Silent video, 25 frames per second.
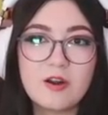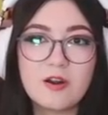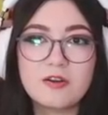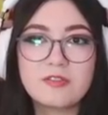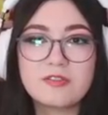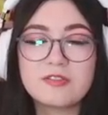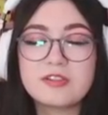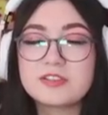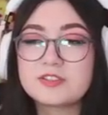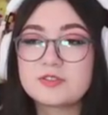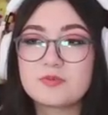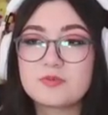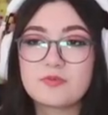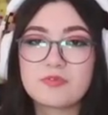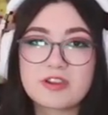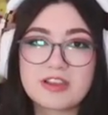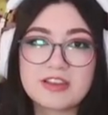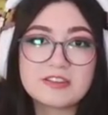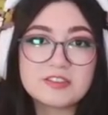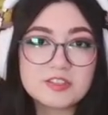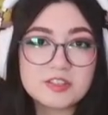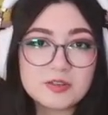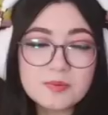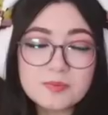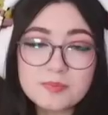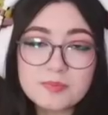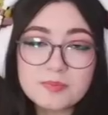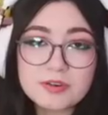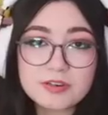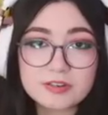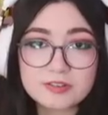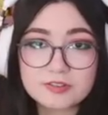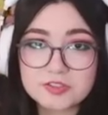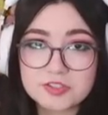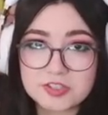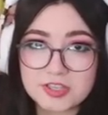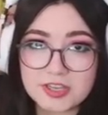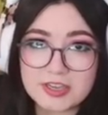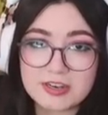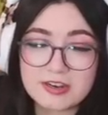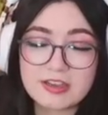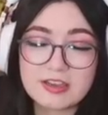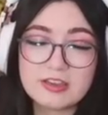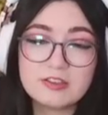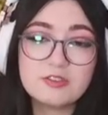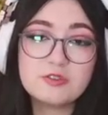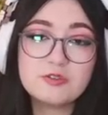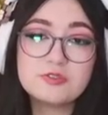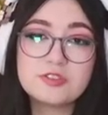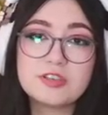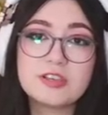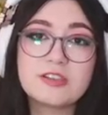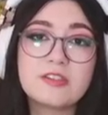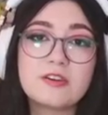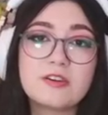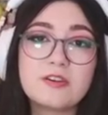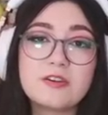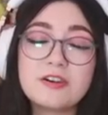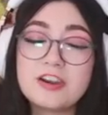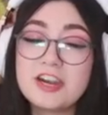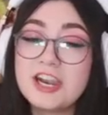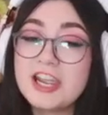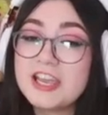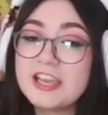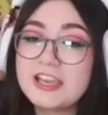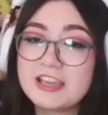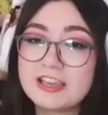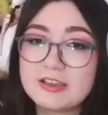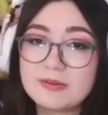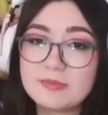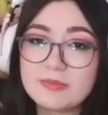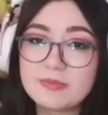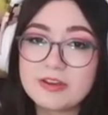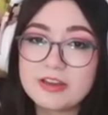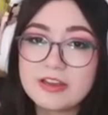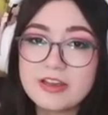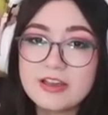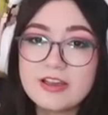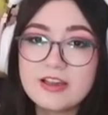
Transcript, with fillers: on this random person and using their name,